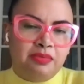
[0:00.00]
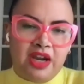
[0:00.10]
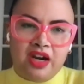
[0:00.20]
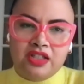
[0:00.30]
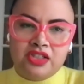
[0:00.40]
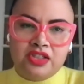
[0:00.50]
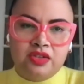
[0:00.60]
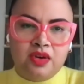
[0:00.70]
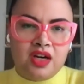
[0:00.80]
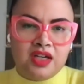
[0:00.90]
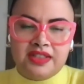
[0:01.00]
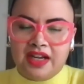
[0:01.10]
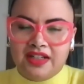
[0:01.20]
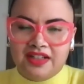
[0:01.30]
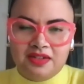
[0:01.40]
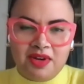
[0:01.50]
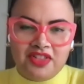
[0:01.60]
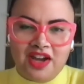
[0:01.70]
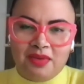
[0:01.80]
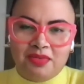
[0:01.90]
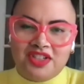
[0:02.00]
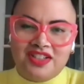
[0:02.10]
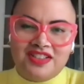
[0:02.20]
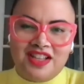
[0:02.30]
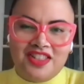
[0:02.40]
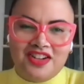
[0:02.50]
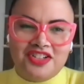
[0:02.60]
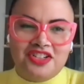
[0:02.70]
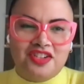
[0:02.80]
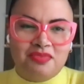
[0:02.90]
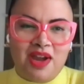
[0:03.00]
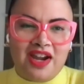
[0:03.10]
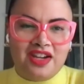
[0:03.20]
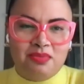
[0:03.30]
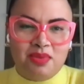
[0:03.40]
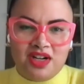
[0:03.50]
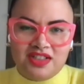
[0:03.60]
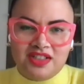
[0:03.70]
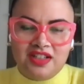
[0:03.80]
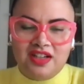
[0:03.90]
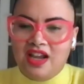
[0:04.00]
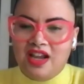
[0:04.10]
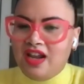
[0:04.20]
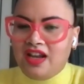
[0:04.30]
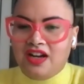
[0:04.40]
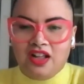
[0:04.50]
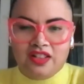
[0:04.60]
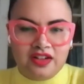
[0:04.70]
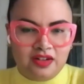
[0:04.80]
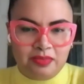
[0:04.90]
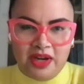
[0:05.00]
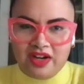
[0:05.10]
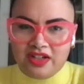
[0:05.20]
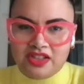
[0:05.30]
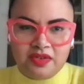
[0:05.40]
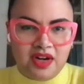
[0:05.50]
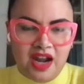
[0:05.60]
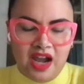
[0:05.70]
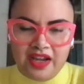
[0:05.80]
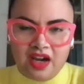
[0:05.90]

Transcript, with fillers: parents who are excited about the option to send their children back in person and other parents who are not yet